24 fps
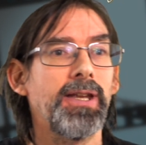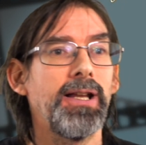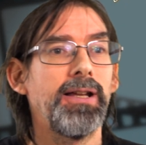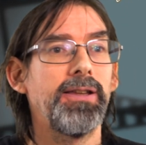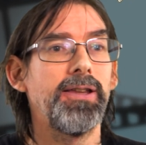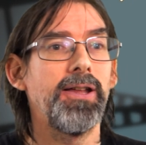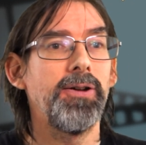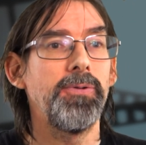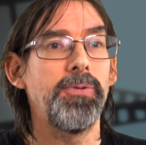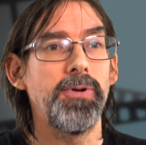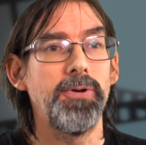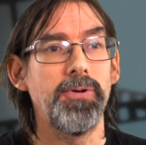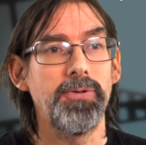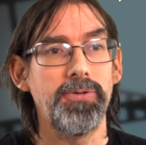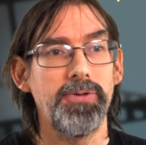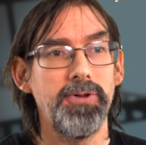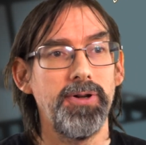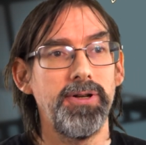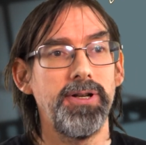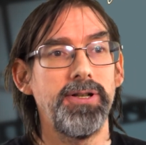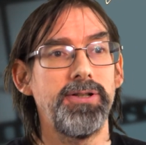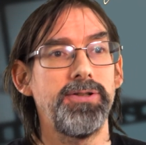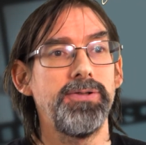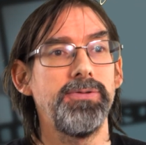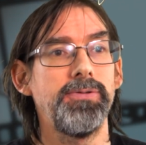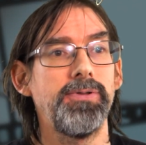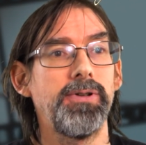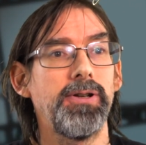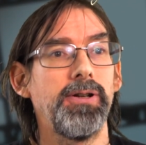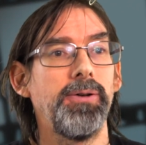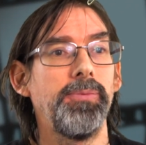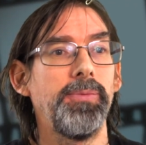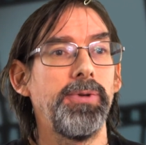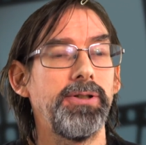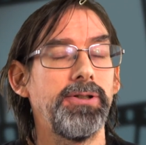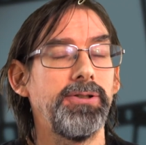There we go, 32
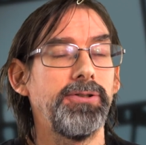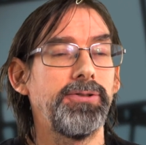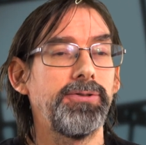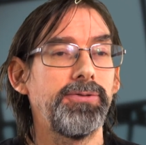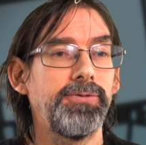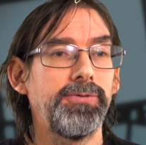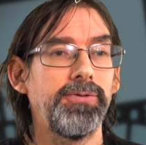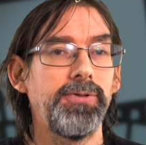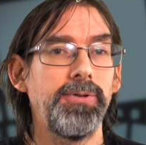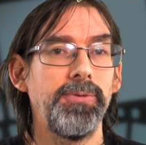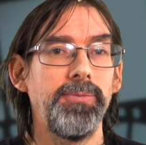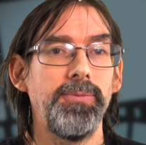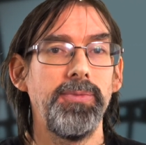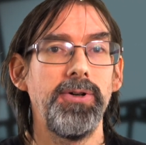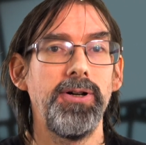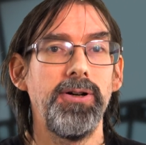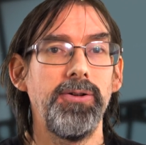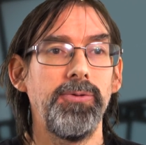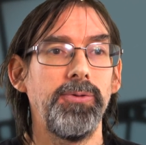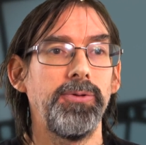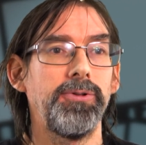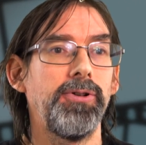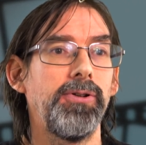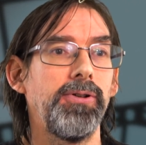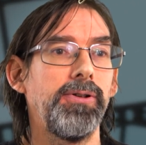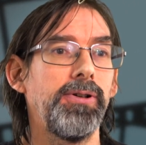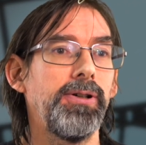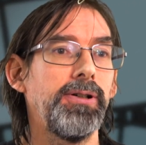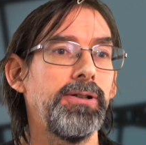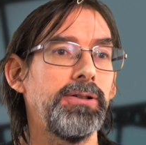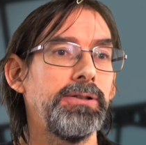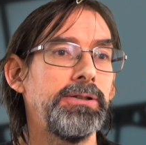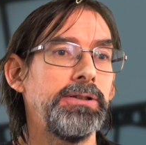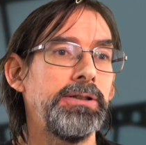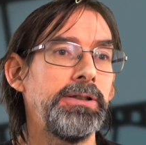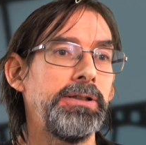kilometres from Wodonga,
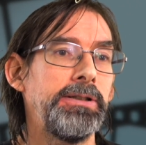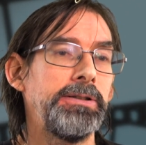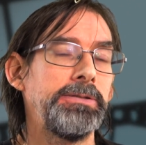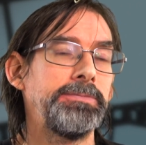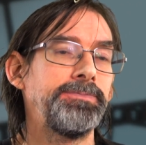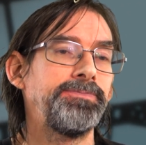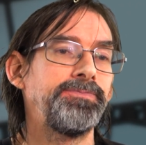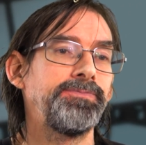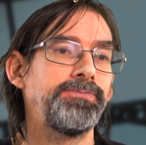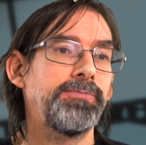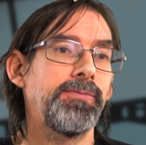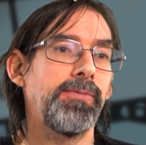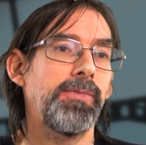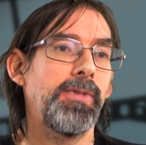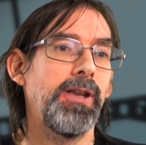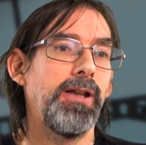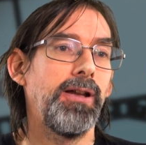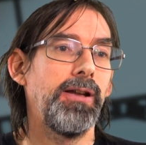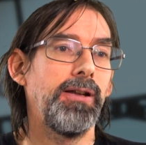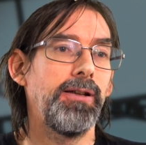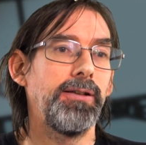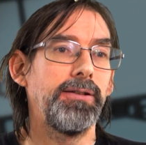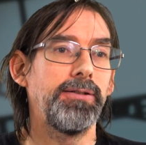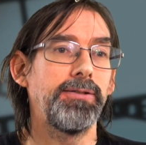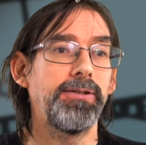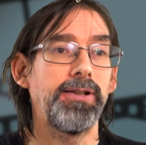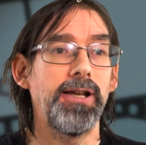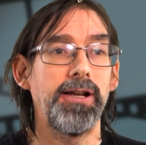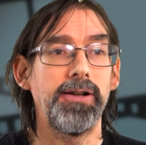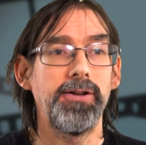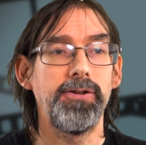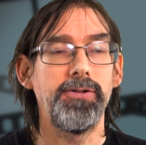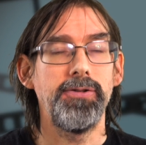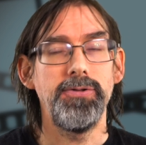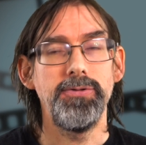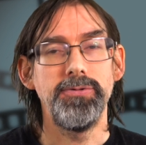and
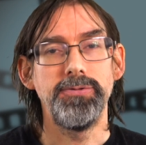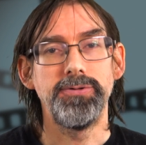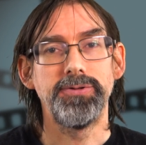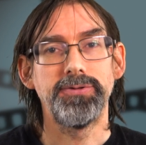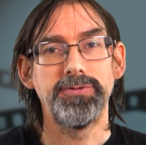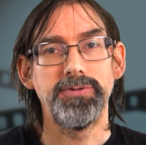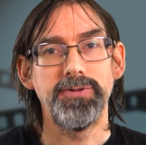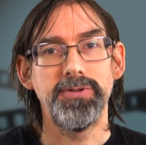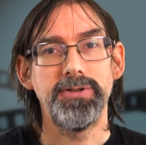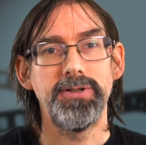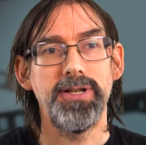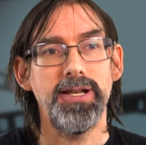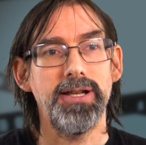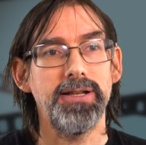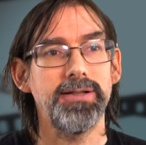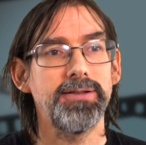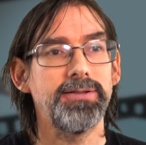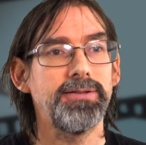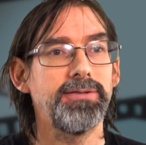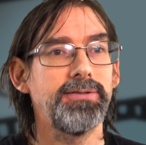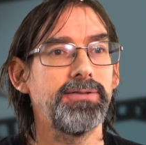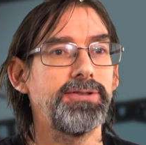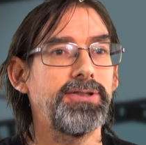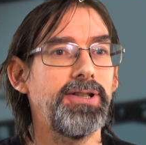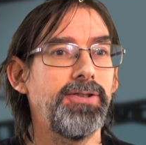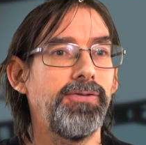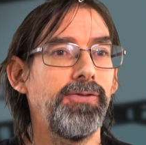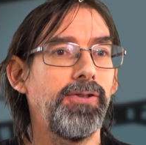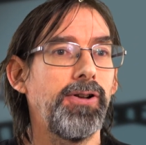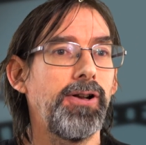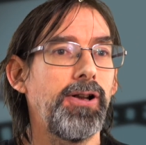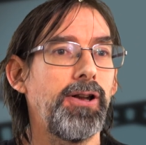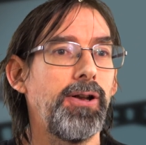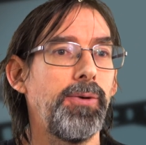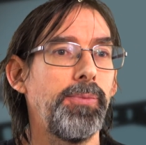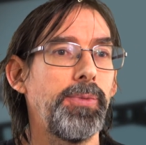kangaroos for the next 7
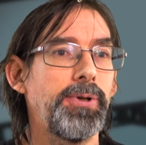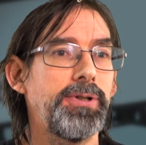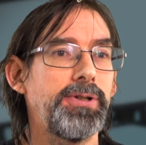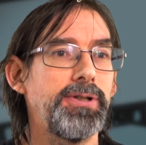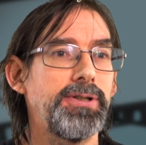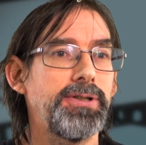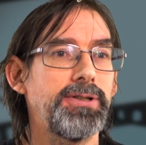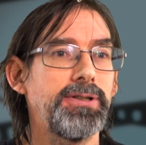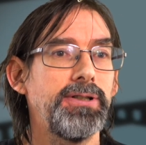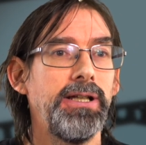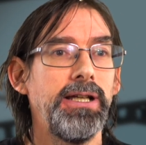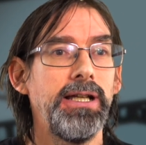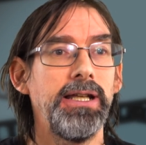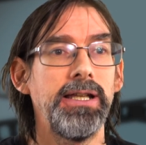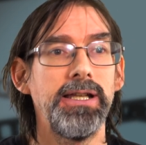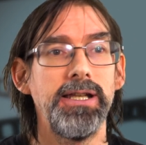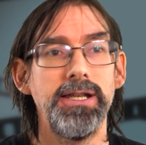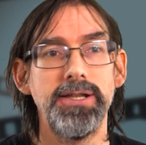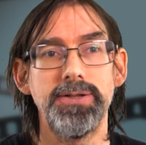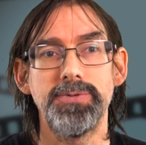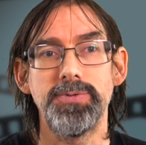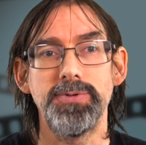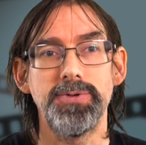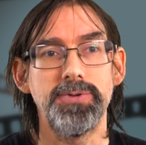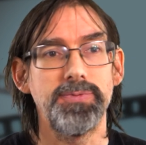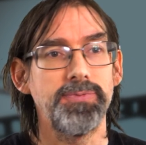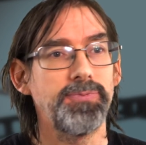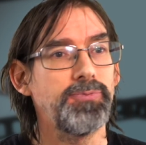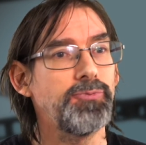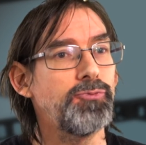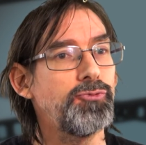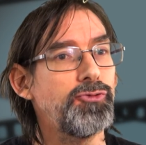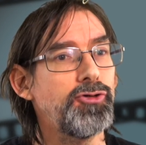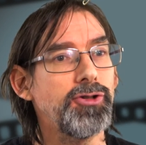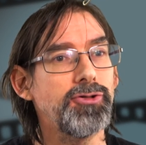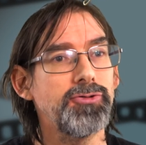kilometres. This was
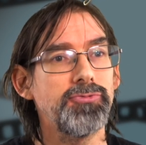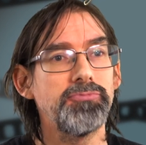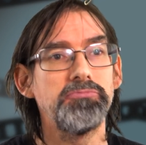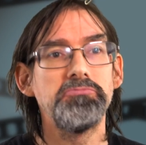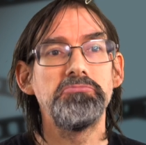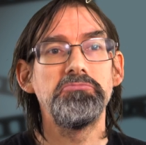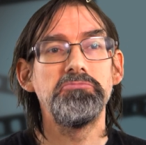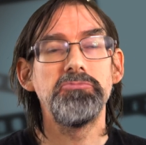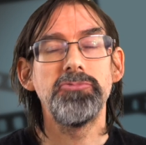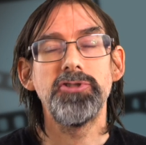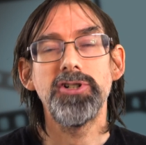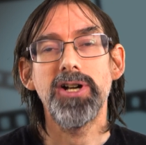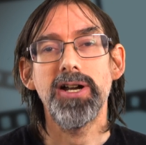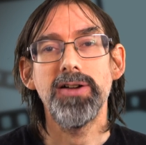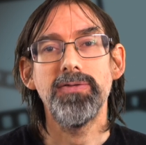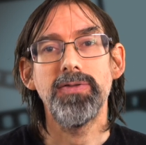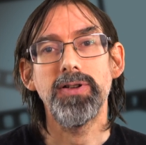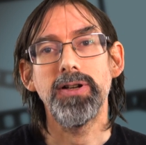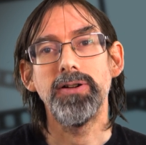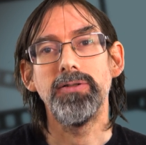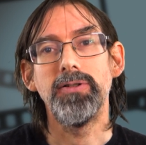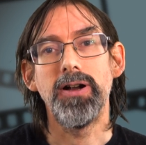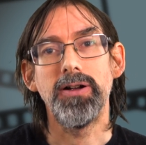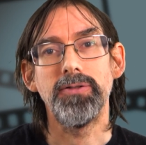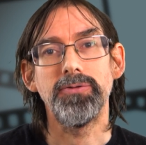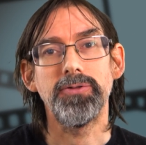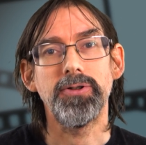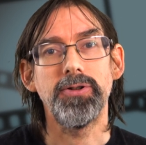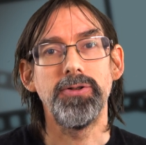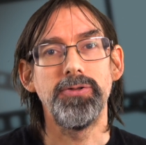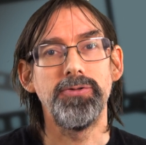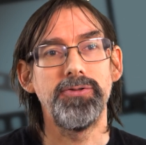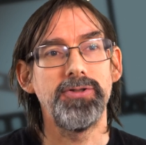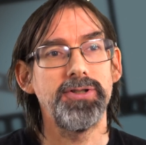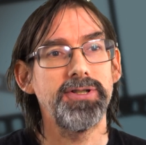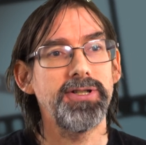just driving around
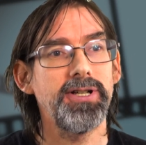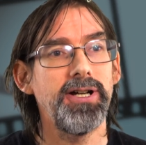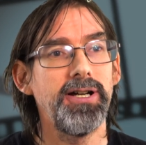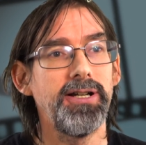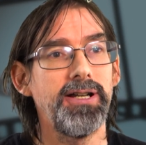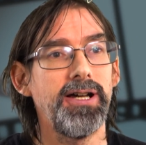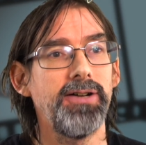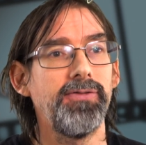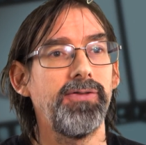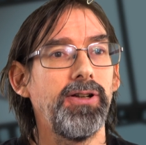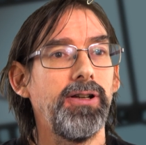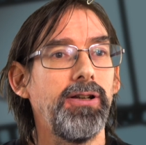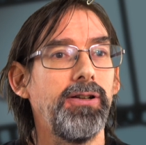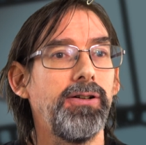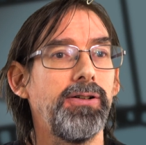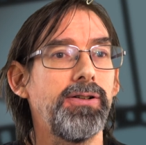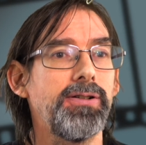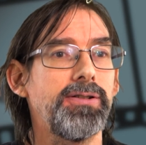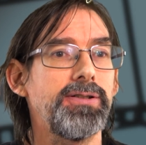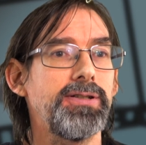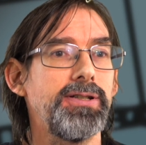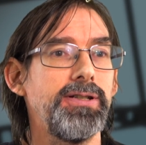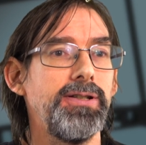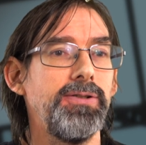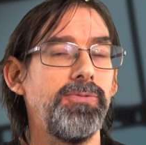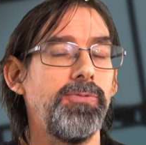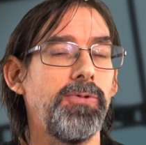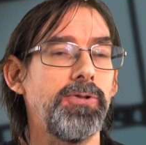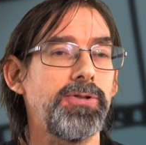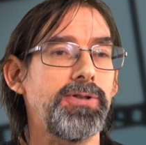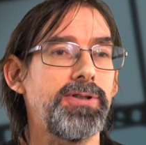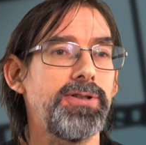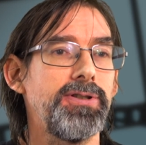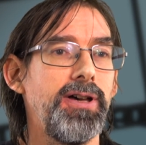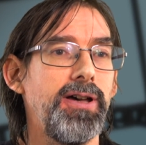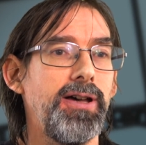countryside, having a look, seeing
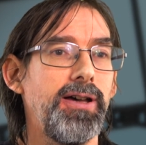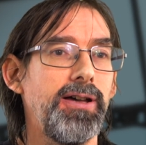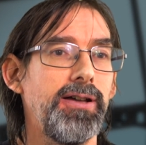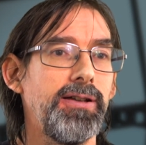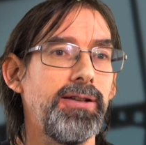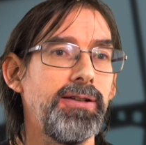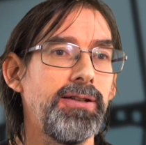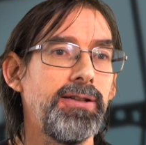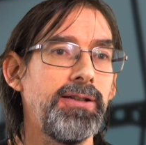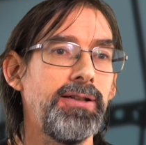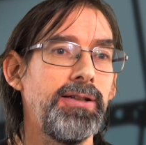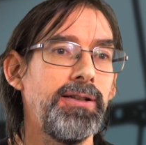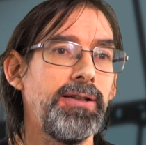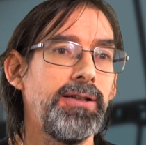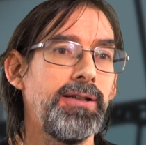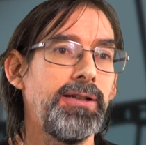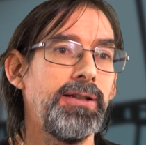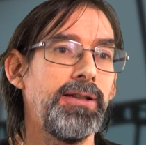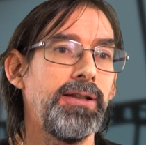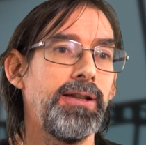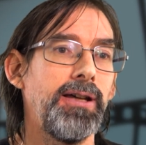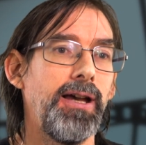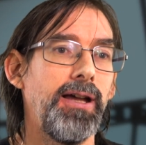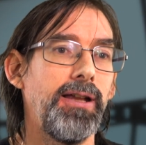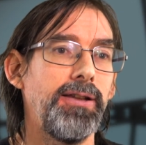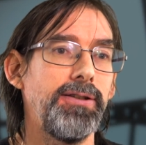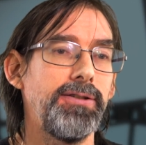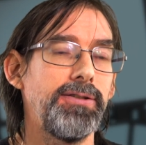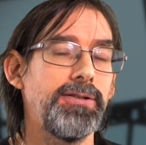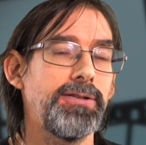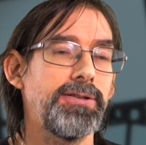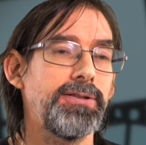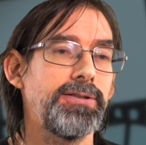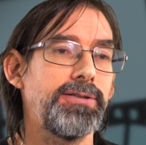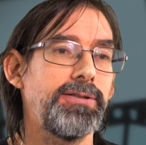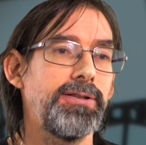what's there, and
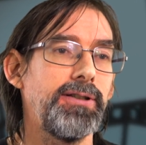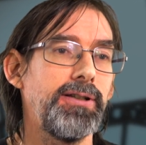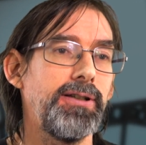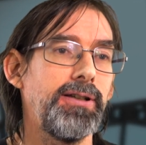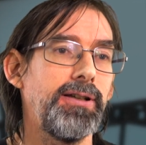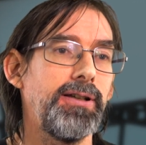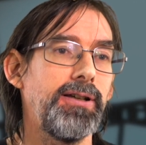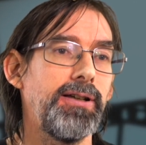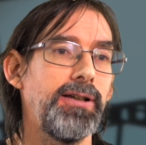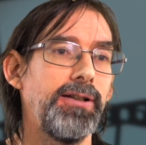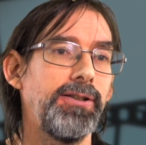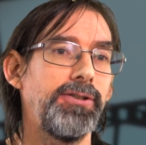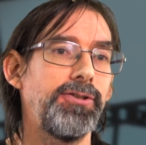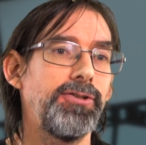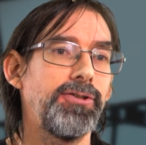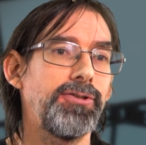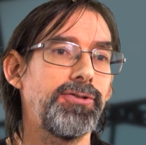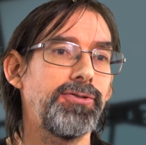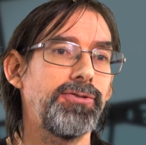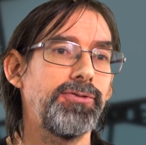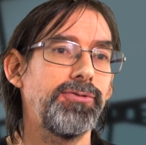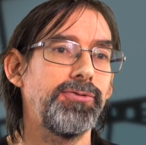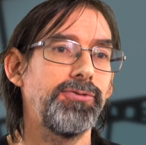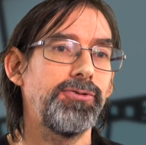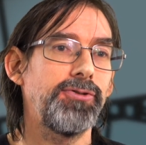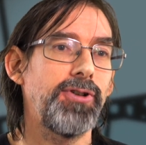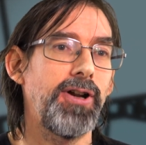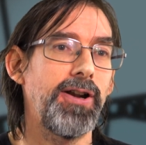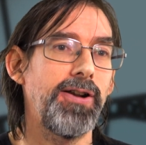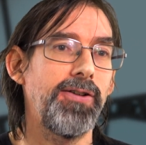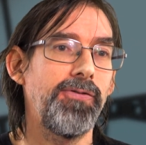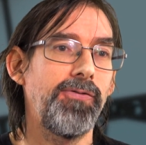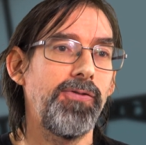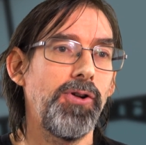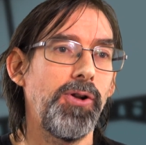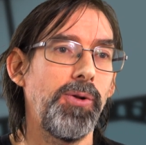just trying
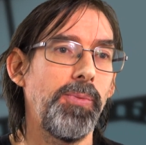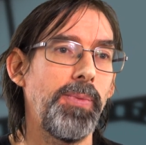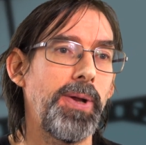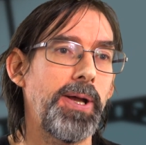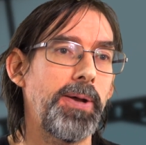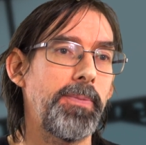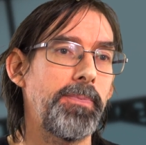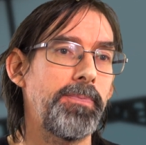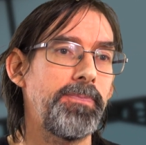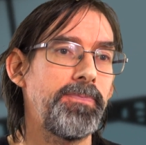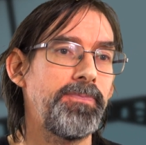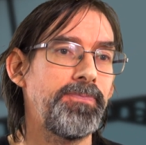to film it.